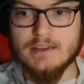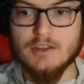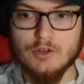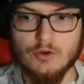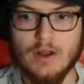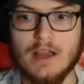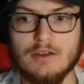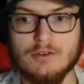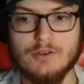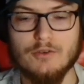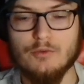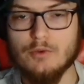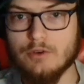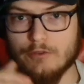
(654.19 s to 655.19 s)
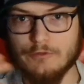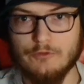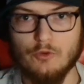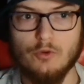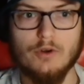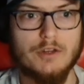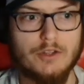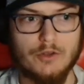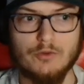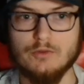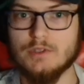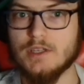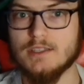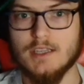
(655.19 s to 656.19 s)
the ground in order for you
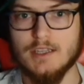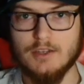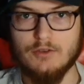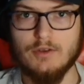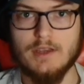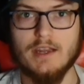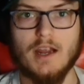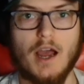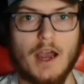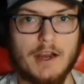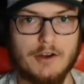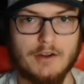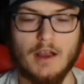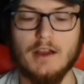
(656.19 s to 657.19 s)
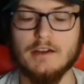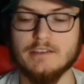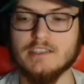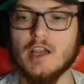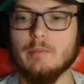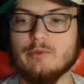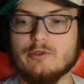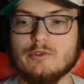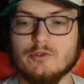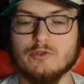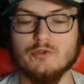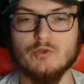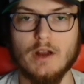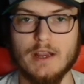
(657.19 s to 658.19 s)
to continue to get higher and higher
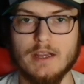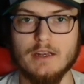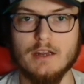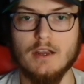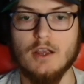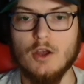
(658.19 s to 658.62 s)
temperatures, right?